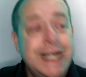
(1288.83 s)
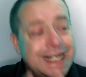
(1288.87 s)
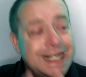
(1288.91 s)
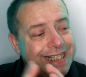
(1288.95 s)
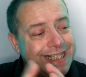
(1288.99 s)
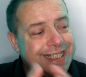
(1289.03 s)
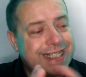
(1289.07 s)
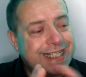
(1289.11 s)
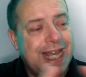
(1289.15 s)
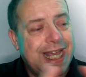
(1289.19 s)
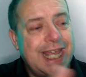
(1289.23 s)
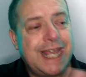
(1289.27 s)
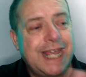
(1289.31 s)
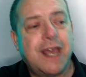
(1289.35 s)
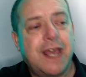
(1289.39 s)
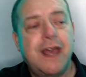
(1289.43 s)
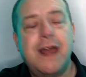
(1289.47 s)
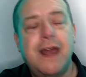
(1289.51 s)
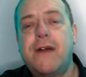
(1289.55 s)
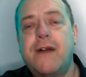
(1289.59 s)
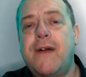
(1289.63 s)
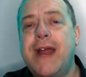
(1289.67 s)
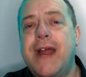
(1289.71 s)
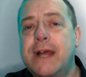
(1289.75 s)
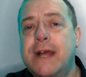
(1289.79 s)
take
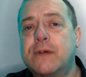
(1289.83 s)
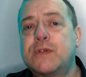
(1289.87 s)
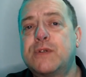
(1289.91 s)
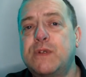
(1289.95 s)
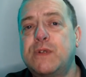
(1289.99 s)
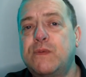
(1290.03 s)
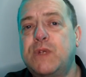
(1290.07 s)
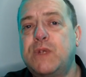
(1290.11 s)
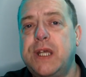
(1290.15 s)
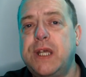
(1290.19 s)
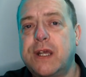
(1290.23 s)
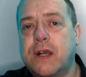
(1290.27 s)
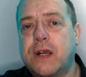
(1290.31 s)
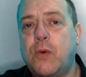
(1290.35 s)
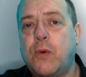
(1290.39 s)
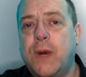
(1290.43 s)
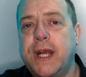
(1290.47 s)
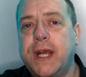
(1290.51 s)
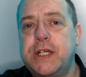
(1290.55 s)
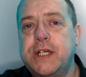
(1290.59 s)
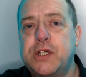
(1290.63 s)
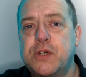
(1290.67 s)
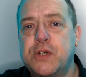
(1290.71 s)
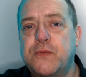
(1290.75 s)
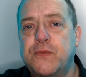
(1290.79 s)
her out of the
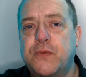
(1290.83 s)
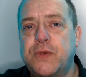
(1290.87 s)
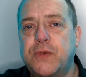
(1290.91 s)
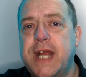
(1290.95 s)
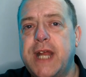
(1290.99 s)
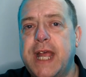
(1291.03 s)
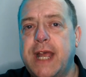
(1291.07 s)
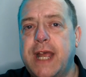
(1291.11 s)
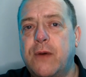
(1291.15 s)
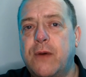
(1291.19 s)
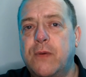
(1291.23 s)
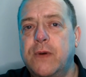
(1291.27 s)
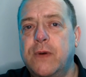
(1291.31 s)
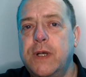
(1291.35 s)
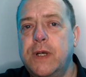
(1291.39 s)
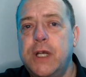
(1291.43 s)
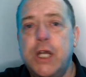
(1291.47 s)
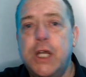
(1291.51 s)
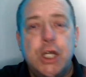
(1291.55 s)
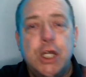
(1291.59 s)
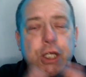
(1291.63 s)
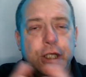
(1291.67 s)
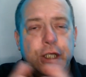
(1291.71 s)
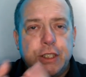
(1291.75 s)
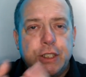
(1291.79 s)
equation for now.
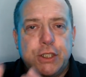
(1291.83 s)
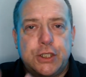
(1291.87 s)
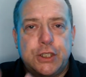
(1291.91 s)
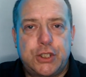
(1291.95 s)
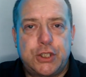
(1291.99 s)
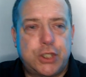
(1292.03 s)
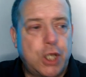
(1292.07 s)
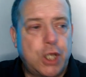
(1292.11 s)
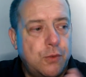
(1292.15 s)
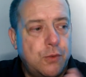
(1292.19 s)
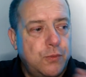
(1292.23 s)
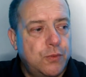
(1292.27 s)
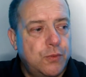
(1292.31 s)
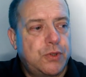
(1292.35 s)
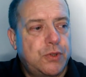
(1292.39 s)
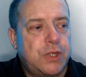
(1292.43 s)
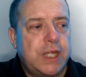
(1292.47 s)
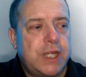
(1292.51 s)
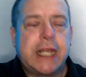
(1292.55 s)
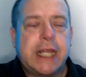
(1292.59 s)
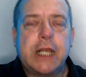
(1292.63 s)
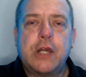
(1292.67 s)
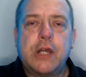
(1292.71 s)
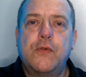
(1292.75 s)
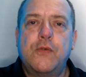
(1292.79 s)
Don't
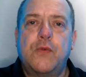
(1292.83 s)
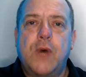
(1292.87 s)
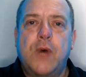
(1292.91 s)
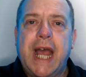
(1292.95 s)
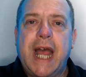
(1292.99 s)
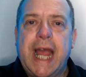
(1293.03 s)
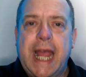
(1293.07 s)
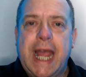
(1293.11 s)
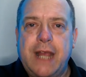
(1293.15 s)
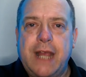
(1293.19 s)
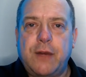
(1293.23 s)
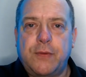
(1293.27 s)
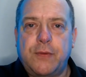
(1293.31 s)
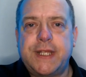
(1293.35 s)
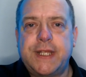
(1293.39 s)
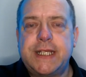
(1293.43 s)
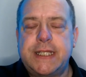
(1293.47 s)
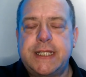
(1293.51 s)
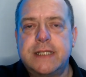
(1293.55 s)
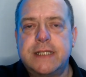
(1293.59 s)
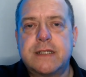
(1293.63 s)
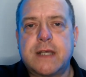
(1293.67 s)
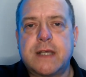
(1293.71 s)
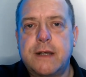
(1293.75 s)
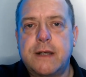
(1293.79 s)
think of how this
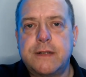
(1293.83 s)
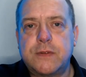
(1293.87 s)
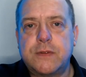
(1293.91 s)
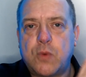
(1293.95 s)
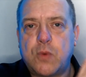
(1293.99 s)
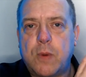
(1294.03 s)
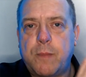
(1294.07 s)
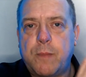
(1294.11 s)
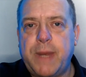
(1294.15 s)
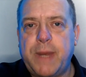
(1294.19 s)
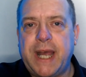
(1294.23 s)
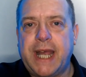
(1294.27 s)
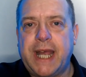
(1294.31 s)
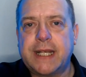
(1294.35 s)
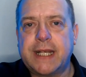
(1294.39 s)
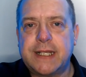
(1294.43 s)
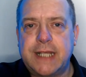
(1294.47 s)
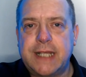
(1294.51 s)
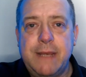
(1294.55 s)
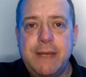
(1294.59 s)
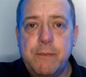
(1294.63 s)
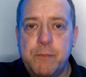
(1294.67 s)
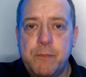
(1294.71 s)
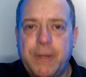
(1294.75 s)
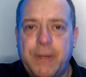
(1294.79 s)
is going to
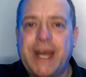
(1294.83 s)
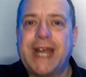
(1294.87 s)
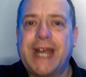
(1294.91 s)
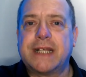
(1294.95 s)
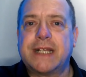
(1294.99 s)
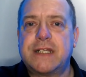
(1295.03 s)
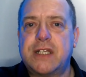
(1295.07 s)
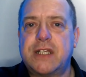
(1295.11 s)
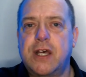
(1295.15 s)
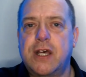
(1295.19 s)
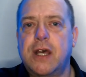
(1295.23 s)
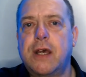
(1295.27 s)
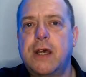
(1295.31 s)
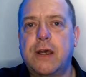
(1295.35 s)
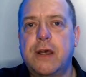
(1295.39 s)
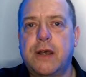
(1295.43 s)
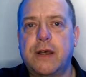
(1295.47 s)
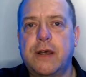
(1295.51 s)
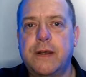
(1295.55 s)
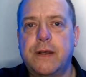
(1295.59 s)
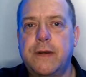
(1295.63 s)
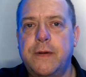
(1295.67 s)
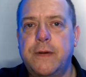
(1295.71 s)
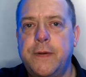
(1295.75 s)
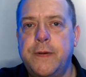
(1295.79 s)
impact her.
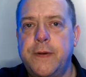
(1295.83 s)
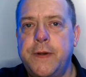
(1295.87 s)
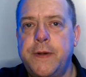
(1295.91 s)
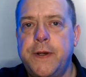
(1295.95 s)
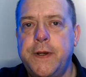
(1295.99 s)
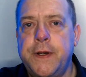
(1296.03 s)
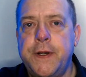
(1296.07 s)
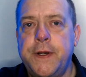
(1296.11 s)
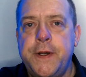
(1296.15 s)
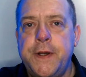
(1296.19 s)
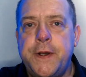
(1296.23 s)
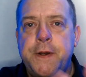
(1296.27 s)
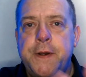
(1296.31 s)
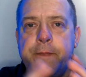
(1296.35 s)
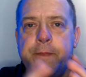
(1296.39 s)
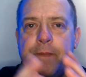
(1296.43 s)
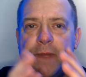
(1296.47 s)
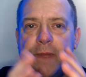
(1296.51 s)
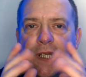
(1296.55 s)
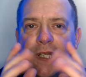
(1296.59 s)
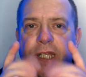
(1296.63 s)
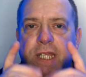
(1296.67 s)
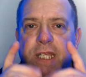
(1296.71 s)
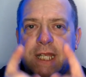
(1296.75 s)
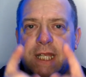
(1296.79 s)

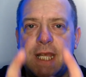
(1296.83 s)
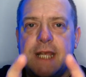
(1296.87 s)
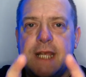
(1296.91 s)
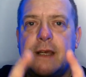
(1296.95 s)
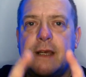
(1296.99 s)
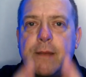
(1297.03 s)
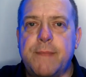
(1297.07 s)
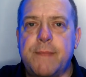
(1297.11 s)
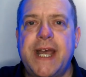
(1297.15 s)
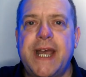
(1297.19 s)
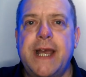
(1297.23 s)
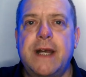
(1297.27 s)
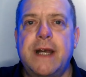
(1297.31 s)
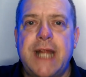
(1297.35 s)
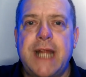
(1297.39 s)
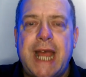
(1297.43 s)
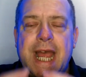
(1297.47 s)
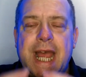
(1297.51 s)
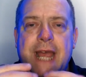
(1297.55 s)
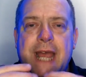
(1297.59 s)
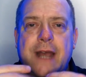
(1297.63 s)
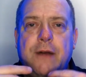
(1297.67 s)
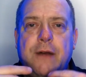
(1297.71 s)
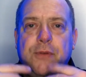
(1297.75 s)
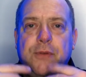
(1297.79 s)
Think about
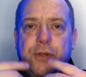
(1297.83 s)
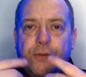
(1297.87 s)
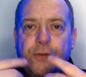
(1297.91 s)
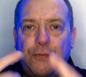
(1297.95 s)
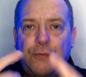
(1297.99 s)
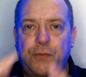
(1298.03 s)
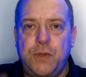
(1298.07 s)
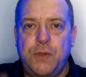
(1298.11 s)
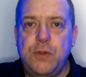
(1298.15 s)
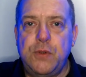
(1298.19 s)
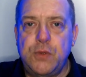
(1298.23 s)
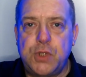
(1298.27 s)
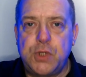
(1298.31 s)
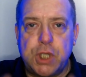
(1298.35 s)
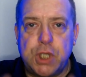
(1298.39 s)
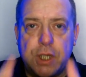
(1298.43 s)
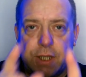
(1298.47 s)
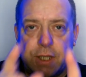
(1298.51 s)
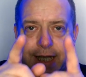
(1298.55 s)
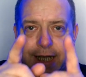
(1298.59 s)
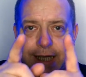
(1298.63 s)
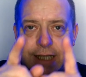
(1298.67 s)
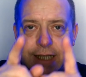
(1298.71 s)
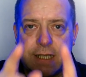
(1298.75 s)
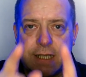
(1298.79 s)
how the future
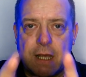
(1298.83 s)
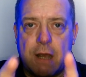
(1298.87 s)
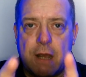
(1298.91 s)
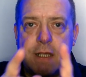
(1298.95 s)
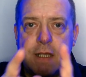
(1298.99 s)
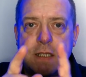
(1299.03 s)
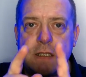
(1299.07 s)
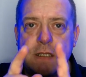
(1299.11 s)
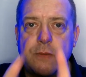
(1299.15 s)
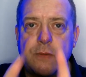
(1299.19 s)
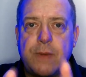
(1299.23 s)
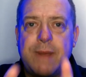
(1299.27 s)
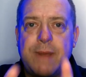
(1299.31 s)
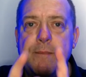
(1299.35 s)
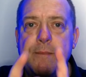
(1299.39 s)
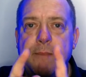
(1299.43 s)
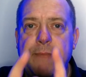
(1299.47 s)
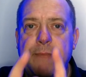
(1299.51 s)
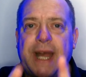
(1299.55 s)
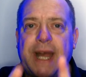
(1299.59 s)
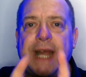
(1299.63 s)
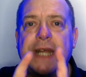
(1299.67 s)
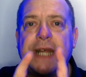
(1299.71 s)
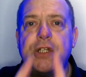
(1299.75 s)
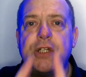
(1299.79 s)
is going to
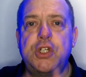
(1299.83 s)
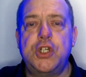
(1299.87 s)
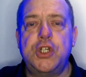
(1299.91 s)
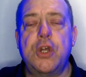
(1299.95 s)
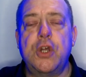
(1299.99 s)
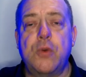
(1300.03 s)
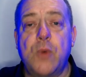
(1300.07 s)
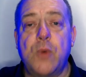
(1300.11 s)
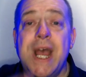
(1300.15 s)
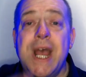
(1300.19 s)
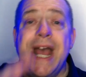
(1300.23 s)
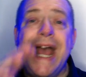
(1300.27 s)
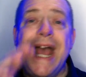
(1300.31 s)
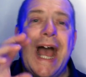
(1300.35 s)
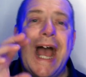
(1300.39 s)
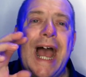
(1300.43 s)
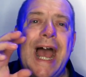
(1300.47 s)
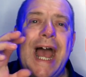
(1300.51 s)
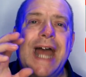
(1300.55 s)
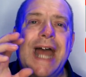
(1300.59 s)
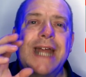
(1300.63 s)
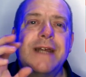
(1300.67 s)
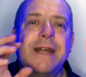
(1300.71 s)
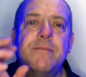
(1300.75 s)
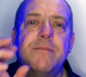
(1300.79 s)
impact you
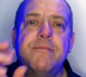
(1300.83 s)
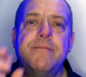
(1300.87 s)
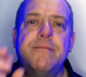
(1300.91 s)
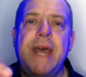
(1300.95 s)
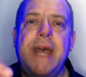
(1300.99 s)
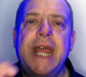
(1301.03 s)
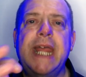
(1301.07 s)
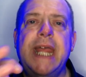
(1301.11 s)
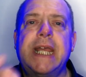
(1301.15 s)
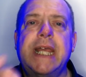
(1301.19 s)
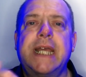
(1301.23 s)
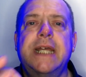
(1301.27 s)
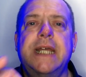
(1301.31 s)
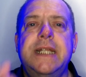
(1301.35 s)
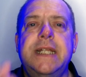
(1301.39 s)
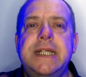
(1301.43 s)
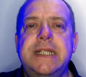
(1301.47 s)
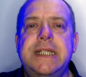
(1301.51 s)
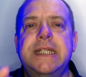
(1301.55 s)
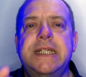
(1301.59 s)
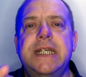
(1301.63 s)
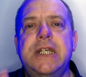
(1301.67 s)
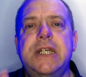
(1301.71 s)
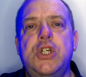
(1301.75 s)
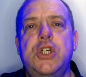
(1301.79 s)
and make a
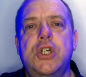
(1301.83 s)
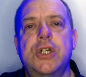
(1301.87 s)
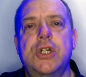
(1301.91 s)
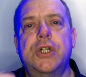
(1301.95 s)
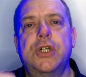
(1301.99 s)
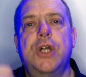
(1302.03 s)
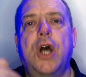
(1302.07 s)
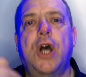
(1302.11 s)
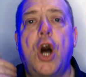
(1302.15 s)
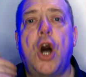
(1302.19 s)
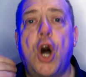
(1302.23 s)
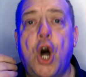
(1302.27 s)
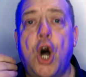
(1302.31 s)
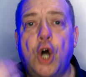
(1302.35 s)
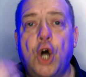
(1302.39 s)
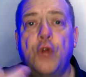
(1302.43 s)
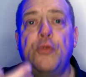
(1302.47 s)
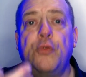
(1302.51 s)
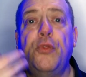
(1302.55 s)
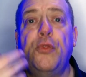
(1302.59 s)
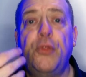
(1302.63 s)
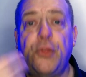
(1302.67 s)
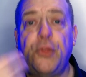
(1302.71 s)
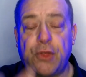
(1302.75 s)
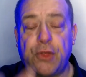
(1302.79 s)
decision
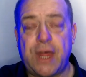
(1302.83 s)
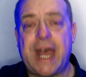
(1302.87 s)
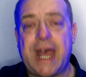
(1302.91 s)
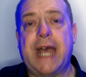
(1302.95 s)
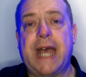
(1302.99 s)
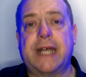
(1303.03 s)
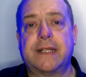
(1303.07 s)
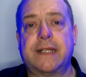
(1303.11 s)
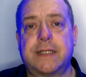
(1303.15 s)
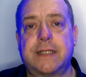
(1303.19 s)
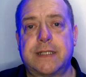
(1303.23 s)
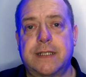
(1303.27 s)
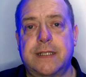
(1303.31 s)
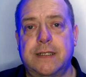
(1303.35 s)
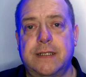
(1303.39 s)
on that.